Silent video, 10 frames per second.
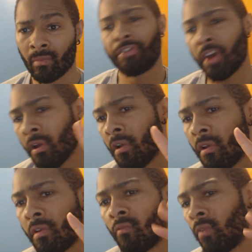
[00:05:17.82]

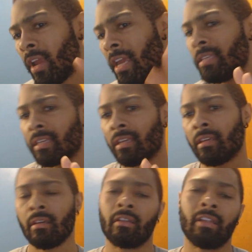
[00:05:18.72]
Third
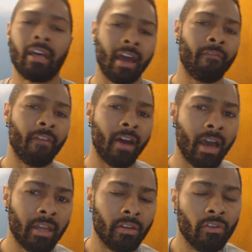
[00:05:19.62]
reason that I
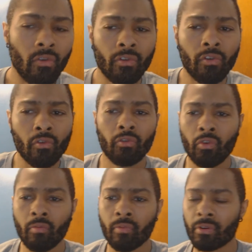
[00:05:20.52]
find new
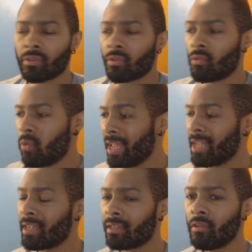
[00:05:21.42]
YouTubers
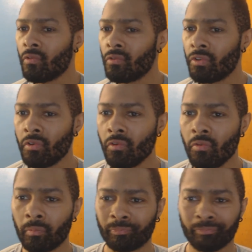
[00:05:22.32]
quit
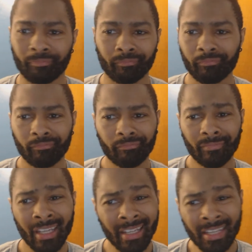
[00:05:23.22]
YouTube,
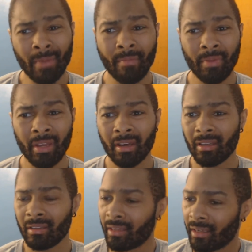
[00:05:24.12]
and this might be
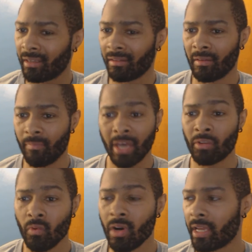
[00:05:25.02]
the
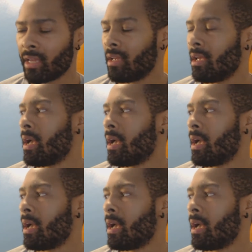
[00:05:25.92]
best one,